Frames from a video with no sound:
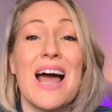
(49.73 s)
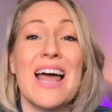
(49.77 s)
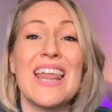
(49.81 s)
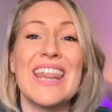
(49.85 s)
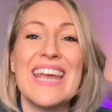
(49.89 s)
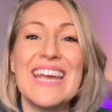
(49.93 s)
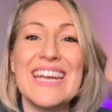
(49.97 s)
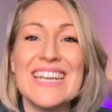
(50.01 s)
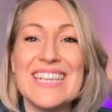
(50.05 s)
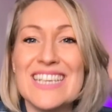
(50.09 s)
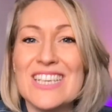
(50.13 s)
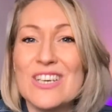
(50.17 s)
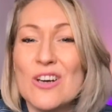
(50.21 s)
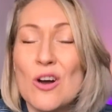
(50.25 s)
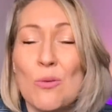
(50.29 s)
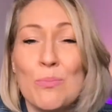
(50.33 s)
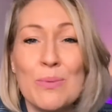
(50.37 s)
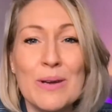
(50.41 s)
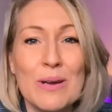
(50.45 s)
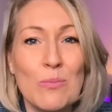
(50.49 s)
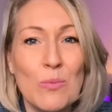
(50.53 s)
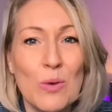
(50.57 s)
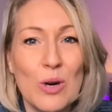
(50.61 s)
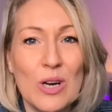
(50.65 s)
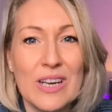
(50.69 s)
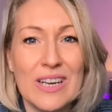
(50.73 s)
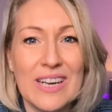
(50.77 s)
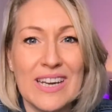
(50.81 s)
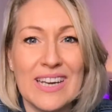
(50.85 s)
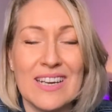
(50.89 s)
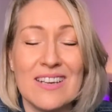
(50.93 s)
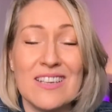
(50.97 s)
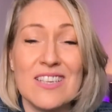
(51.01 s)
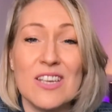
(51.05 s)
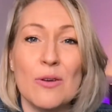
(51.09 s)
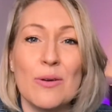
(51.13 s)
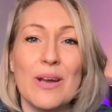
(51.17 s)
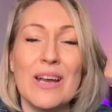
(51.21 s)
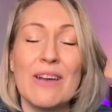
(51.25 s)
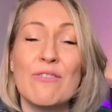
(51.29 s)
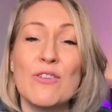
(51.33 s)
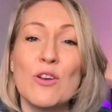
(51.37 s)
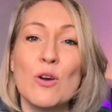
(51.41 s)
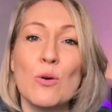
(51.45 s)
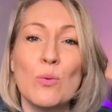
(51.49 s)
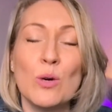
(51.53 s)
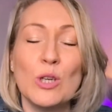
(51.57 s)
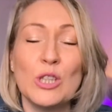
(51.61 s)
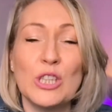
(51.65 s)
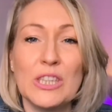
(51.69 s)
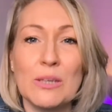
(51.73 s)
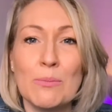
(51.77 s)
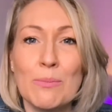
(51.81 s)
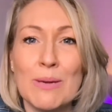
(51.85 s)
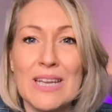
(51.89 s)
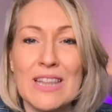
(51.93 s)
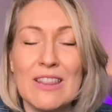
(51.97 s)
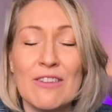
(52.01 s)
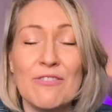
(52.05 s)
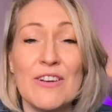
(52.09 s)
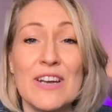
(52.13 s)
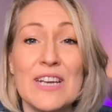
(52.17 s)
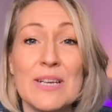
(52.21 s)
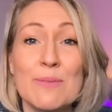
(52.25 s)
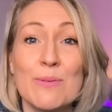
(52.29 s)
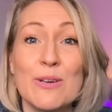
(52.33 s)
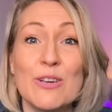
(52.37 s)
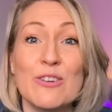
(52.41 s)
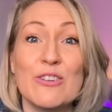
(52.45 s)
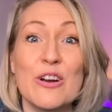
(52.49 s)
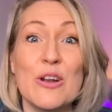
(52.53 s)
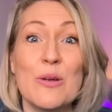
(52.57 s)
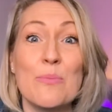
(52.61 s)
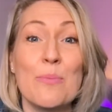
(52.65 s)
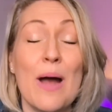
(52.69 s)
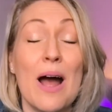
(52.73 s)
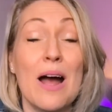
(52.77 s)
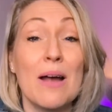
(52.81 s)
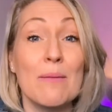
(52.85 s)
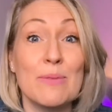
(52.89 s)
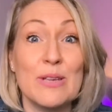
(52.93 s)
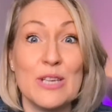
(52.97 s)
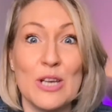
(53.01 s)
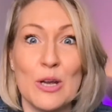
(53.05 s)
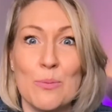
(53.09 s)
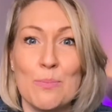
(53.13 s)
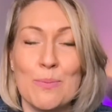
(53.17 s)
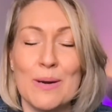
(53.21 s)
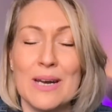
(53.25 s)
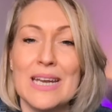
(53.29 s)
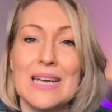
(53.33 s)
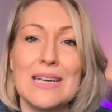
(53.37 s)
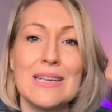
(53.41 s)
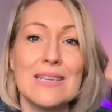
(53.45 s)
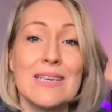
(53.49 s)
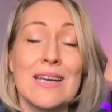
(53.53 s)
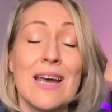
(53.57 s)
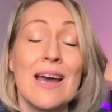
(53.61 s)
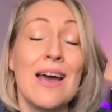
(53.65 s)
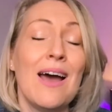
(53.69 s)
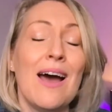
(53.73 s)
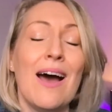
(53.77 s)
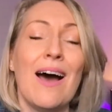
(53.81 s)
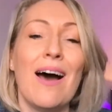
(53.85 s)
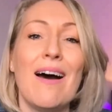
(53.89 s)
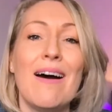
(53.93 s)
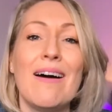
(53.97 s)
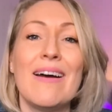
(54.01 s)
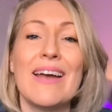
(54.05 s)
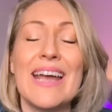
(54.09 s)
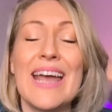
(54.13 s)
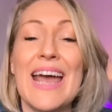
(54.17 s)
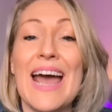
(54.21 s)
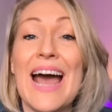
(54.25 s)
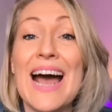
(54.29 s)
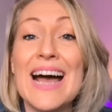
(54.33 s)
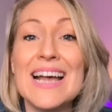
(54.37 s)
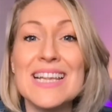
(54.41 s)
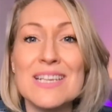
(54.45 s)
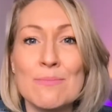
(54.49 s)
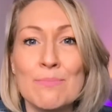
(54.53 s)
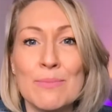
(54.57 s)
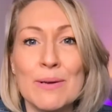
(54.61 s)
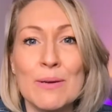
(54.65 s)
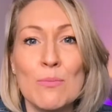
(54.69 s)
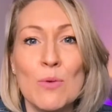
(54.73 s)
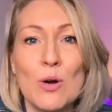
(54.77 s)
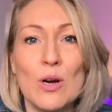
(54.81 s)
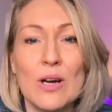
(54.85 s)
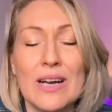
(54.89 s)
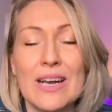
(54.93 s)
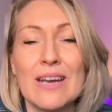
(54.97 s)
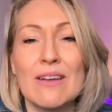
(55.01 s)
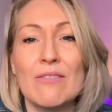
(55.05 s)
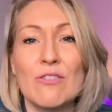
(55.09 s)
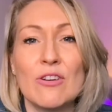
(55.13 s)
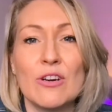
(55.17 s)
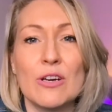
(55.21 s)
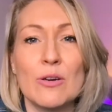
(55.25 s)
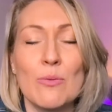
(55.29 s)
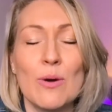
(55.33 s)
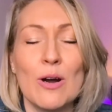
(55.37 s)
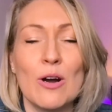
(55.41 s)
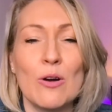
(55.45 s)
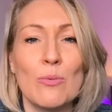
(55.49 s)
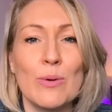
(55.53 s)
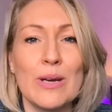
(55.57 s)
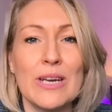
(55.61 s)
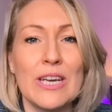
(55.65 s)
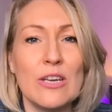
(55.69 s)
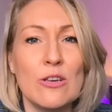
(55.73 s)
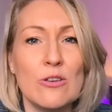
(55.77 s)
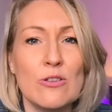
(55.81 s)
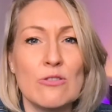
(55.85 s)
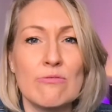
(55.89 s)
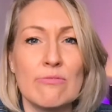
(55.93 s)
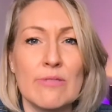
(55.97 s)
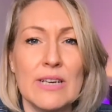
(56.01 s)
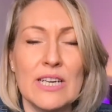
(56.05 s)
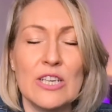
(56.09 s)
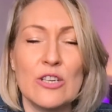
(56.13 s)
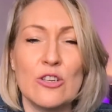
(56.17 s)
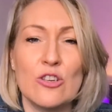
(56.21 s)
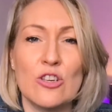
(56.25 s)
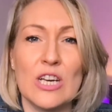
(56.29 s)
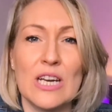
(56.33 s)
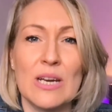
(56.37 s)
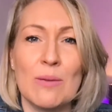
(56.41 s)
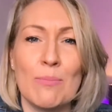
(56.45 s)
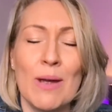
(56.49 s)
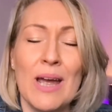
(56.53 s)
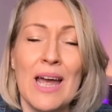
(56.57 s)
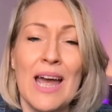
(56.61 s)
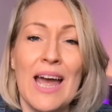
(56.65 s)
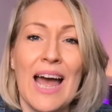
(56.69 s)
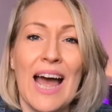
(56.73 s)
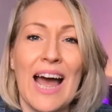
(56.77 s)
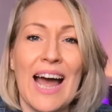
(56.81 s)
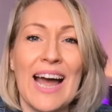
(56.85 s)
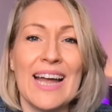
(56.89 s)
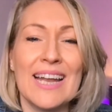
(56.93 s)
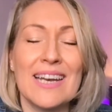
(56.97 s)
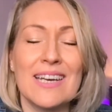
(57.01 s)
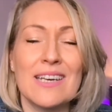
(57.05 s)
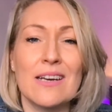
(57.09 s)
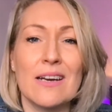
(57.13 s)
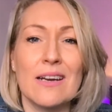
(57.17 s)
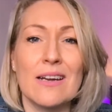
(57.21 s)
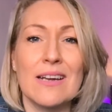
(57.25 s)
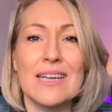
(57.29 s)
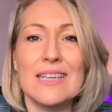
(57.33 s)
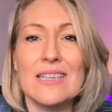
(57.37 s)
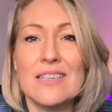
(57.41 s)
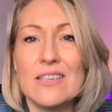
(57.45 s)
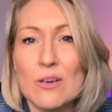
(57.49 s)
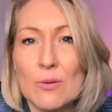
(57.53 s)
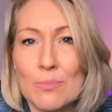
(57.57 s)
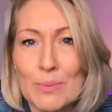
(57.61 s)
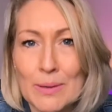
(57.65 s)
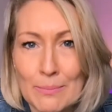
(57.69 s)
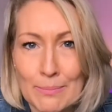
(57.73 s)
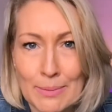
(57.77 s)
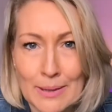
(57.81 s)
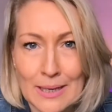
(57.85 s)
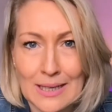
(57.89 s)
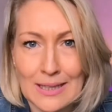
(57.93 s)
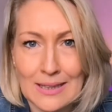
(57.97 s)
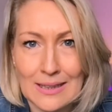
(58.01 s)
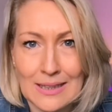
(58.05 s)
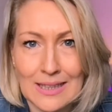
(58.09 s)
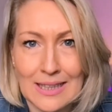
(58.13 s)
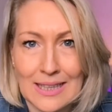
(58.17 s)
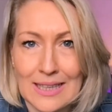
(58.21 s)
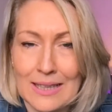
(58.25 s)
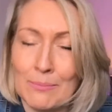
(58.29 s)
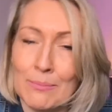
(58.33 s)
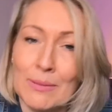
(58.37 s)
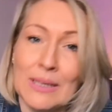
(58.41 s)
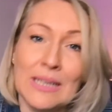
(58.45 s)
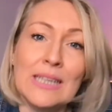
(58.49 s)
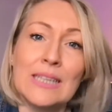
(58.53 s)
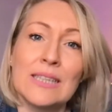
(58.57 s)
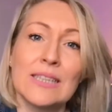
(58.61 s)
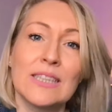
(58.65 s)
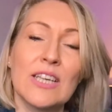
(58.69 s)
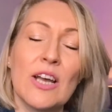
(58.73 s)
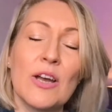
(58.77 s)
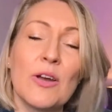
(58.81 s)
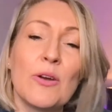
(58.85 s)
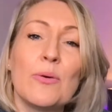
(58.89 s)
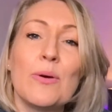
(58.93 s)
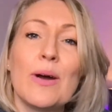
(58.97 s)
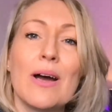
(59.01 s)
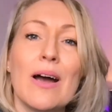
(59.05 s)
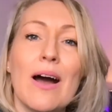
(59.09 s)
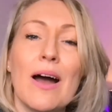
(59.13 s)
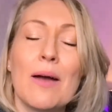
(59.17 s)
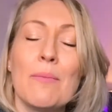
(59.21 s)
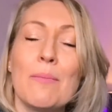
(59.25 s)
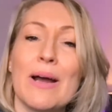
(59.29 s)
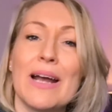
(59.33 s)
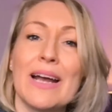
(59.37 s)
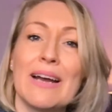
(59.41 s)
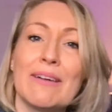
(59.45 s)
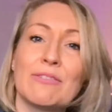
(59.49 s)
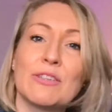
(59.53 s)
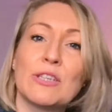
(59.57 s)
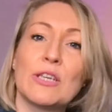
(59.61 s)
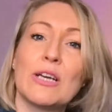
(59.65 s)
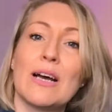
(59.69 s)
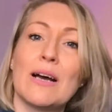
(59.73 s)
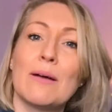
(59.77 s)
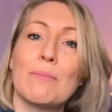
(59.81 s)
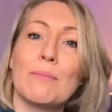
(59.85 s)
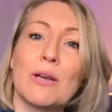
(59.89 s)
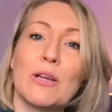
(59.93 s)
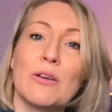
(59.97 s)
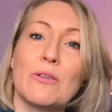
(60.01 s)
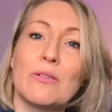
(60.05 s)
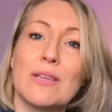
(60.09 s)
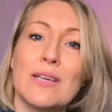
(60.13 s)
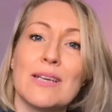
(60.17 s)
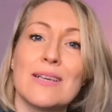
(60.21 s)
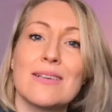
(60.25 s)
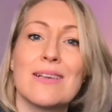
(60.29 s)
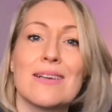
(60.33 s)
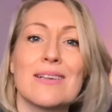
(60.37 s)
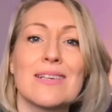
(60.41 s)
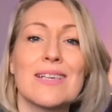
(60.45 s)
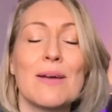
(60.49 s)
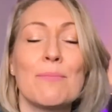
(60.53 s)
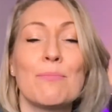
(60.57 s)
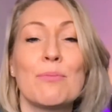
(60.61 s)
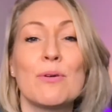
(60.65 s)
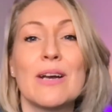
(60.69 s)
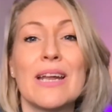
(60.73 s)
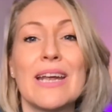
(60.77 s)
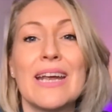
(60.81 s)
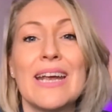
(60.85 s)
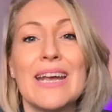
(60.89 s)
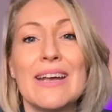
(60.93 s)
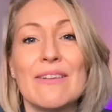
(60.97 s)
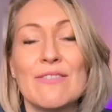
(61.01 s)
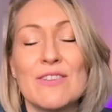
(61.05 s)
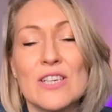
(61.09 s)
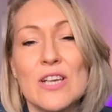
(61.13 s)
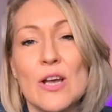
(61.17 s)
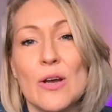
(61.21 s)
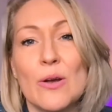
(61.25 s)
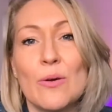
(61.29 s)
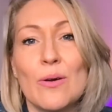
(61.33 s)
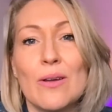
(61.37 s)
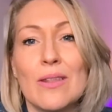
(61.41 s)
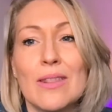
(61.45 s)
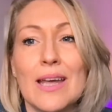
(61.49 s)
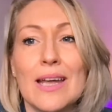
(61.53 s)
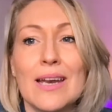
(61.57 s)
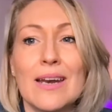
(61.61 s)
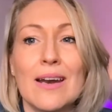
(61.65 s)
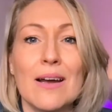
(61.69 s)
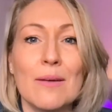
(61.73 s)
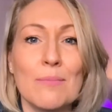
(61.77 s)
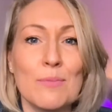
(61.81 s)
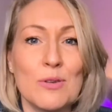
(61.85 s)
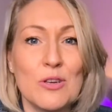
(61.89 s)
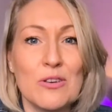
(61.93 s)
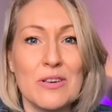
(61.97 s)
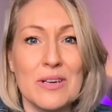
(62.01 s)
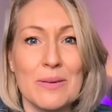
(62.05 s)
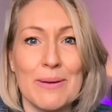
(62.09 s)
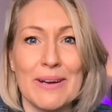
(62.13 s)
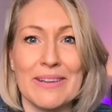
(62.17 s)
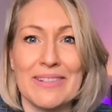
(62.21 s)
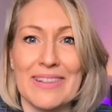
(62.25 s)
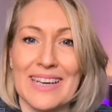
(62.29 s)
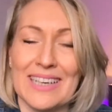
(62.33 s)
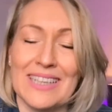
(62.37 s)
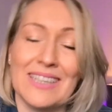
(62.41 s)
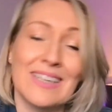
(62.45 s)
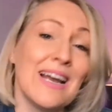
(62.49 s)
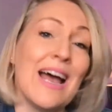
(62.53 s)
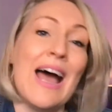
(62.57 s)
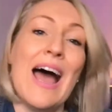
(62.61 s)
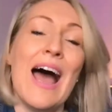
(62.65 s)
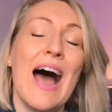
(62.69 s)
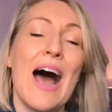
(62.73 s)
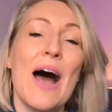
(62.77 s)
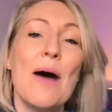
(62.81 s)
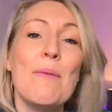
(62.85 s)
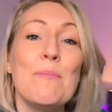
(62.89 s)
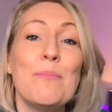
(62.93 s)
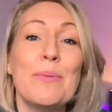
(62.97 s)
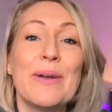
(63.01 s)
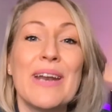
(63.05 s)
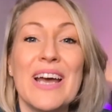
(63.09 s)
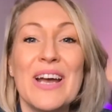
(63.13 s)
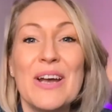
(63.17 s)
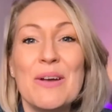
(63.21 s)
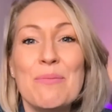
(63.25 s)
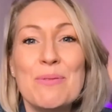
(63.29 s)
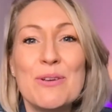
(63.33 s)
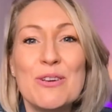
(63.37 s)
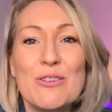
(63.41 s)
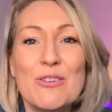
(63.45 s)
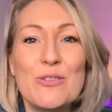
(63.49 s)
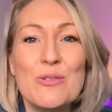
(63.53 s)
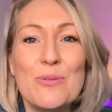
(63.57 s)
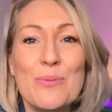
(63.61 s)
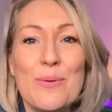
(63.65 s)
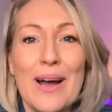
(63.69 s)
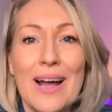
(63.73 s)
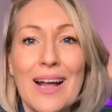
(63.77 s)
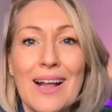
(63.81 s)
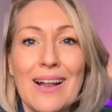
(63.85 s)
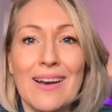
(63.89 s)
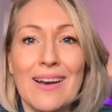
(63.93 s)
It's not been working. So if you're watching me in the Facebook group, I'm so pleased. It hasn't been working very well. We use Restream and it's not been playing the game. So I might have to upload this separately. If so, then I'm sorry about that. But I hope you're all well.